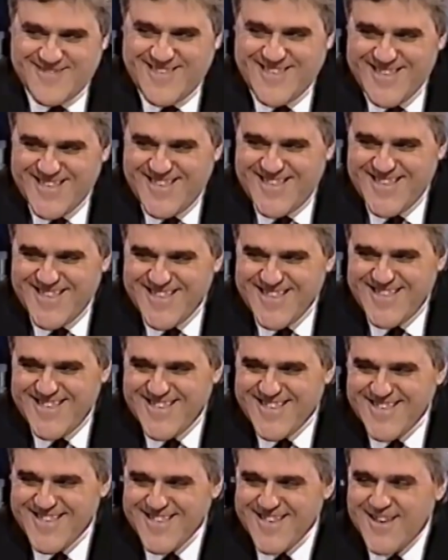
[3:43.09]
why,
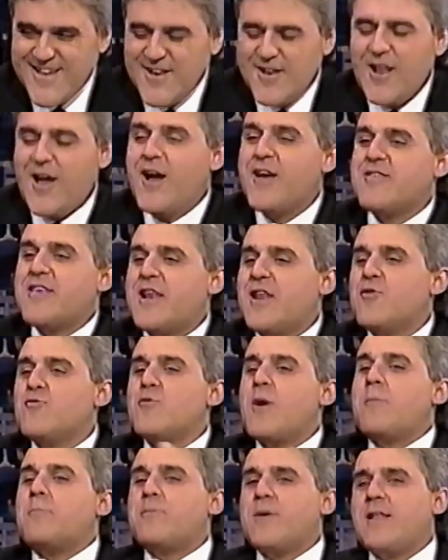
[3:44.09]
you know. Now, has any
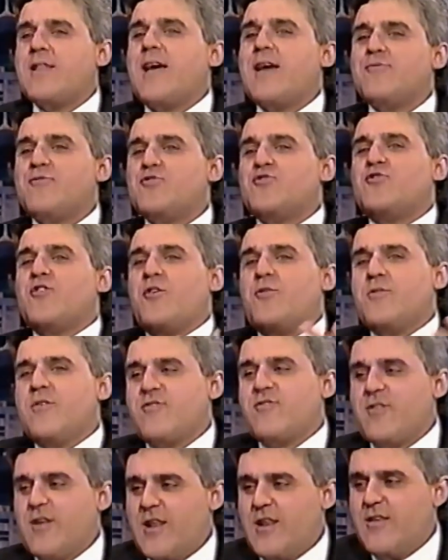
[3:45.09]
rep, have you shown
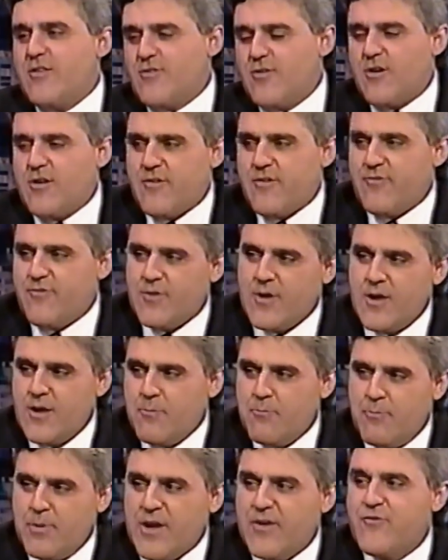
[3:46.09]
this to any sort of
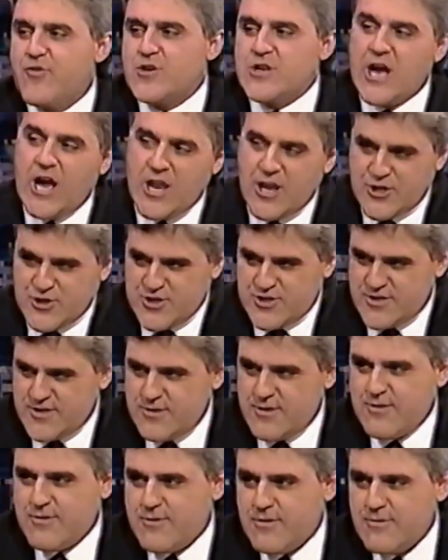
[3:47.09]
big To,
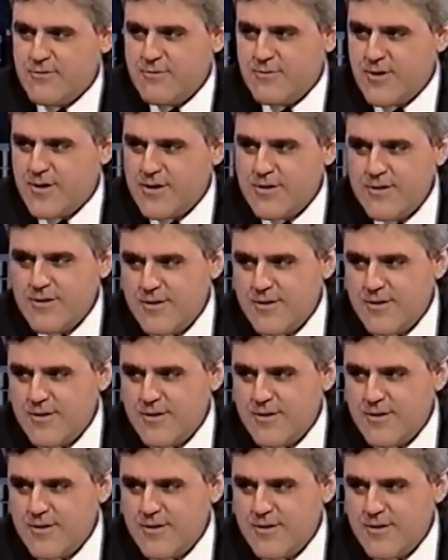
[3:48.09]
yes, uh, oh